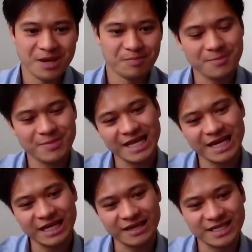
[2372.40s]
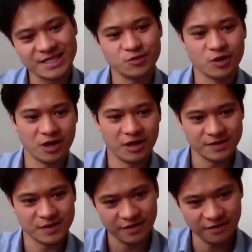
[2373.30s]
maybe linking this to a
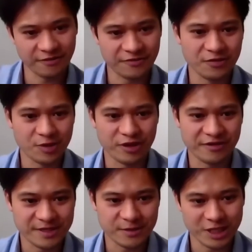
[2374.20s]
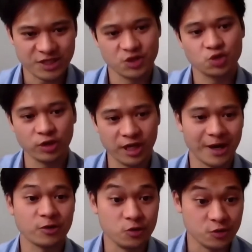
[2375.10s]
few of the previous questions, talking
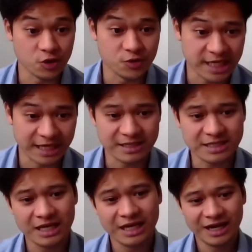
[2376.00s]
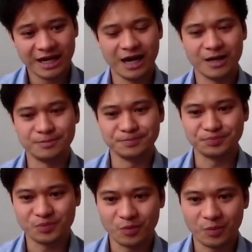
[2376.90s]
about who's using it.
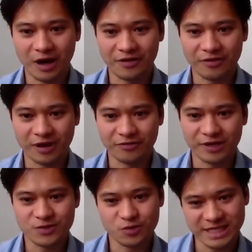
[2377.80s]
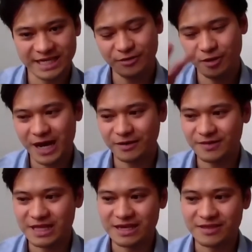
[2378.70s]
I've really talked here about
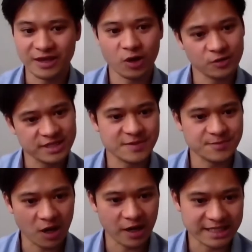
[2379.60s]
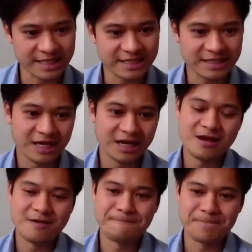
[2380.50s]
the concepts behind it.
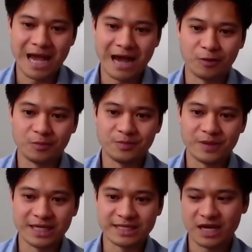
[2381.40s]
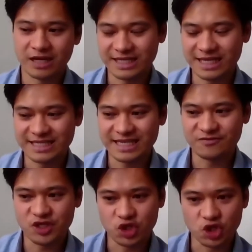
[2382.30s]
Now, instead of
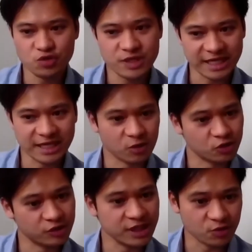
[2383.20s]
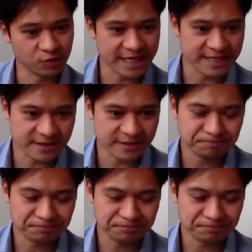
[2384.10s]
just using it on traditional data,